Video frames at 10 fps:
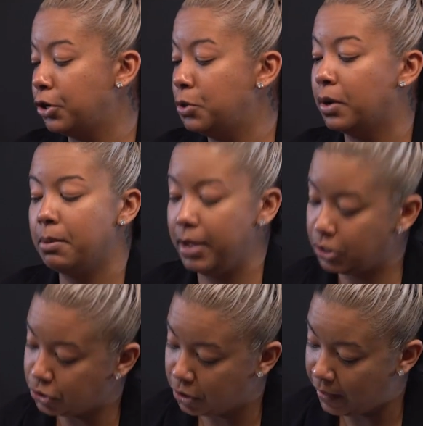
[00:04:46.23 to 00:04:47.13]
you wanna
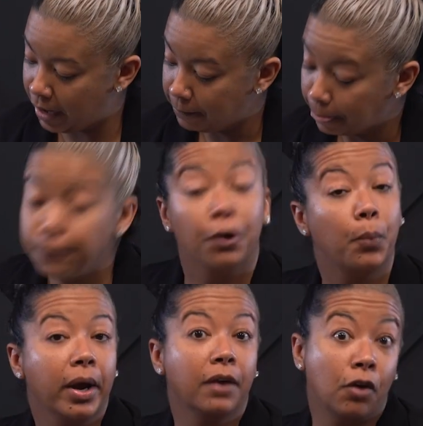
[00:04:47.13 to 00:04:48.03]
make sure that you're
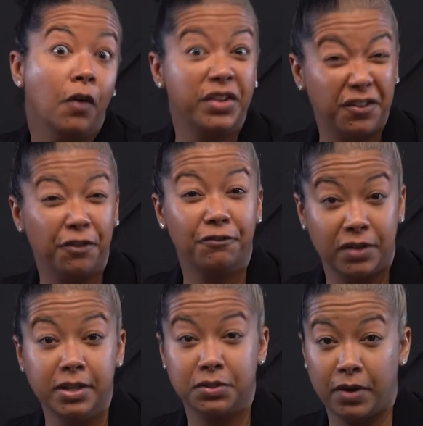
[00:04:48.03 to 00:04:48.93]
aware of all the different
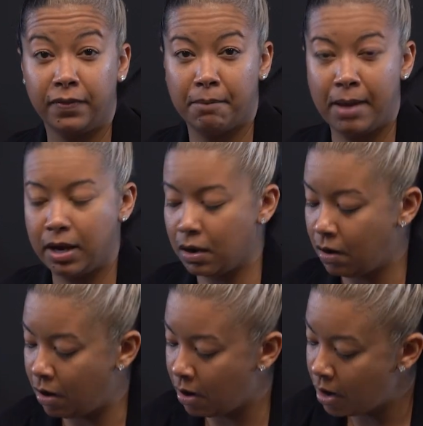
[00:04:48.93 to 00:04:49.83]
fees, right, that might
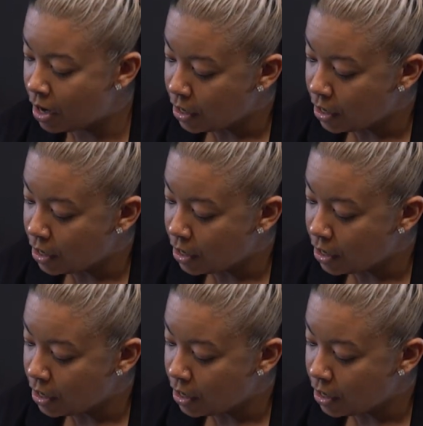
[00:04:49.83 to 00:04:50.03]
incur.